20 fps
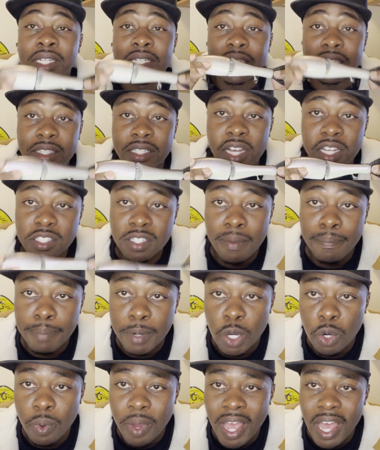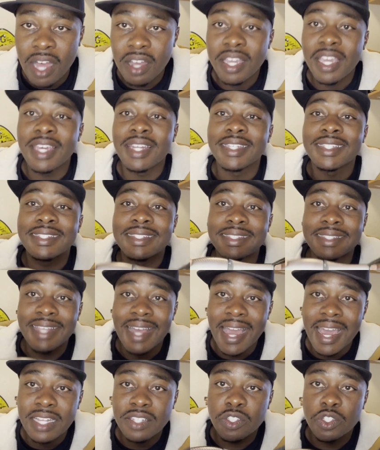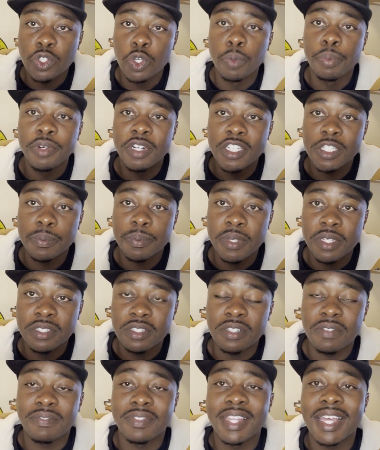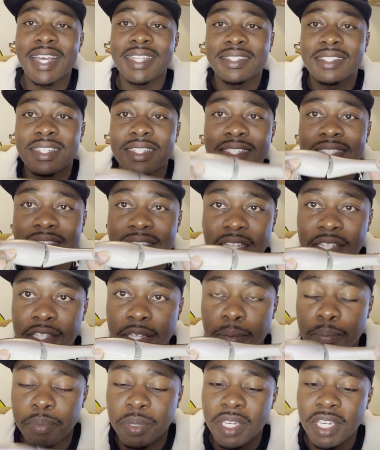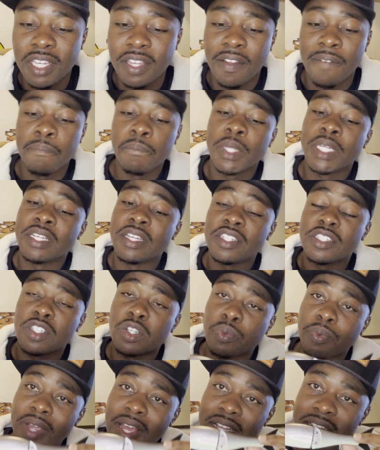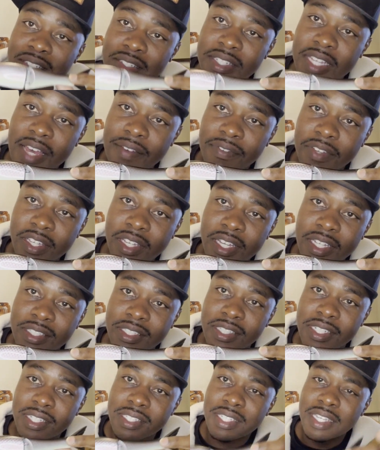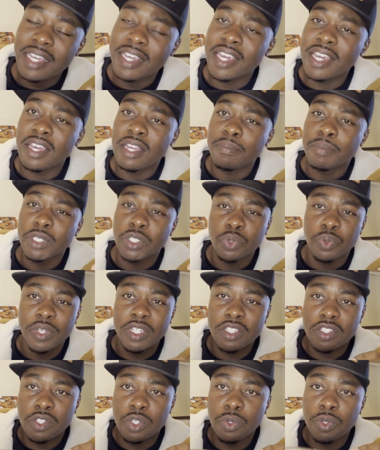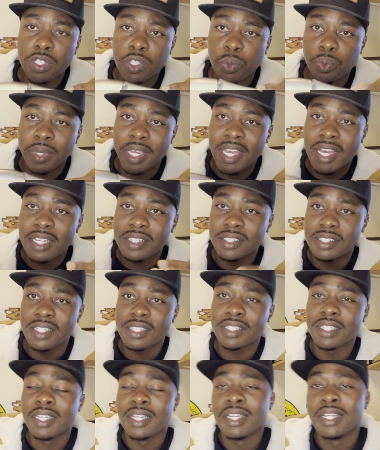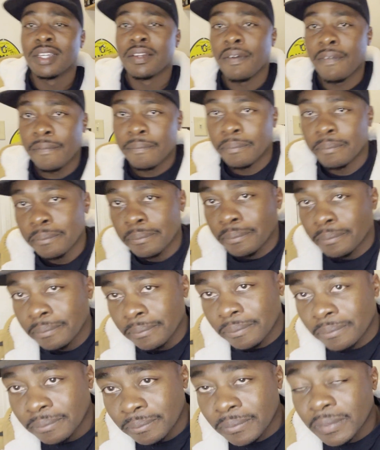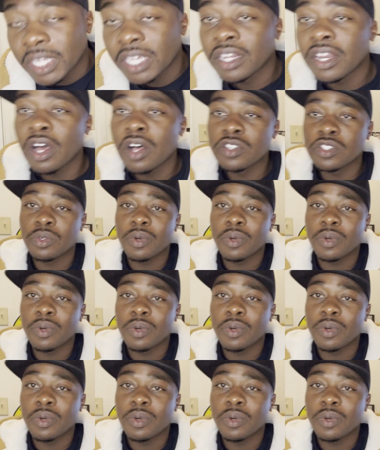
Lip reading: doesn't blow out, and is not super expensive. That's the Sneaky Pete. It's around 7 inches and between 2 and 3 ounces. It also